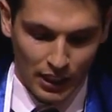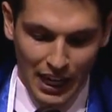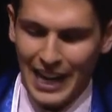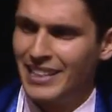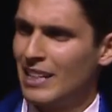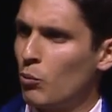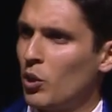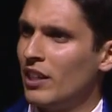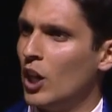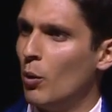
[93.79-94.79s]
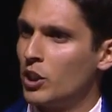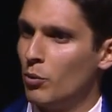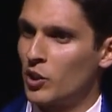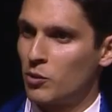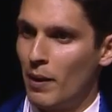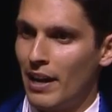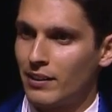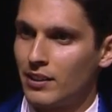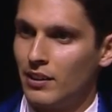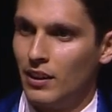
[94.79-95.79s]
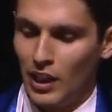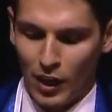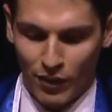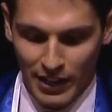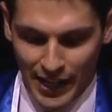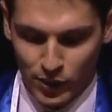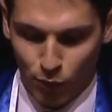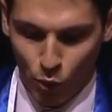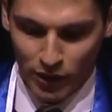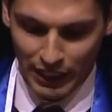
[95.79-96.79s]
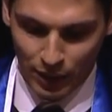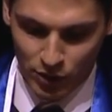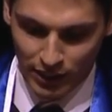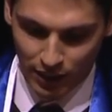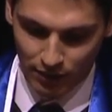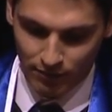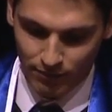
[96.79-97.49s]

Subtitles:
I didn't really know what to expect of the next 4 years here,